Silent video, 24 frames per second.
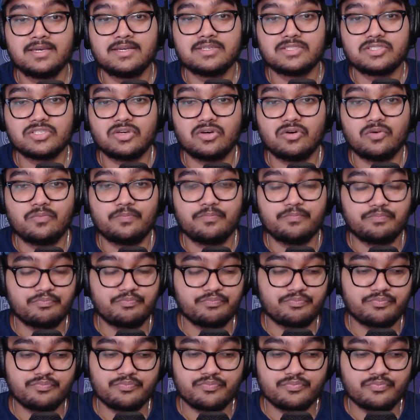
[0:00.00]
So
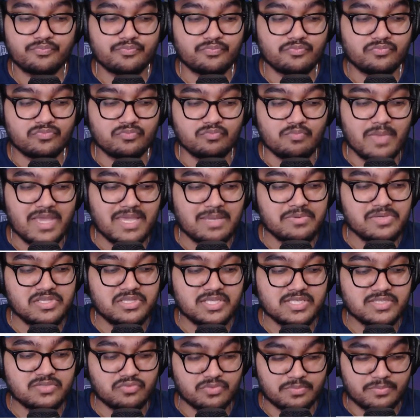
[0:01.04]
maybe
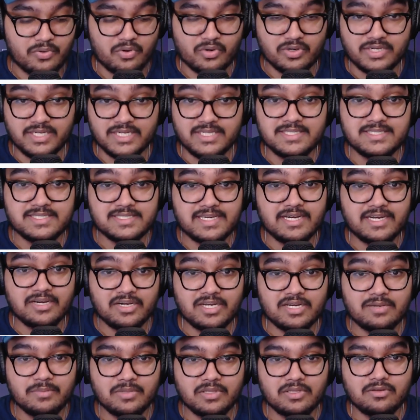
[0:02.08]
this report did scare
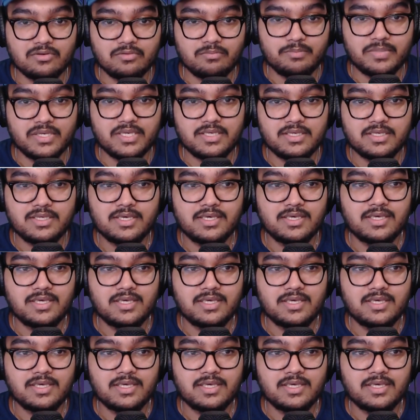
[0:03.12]
him a little bit.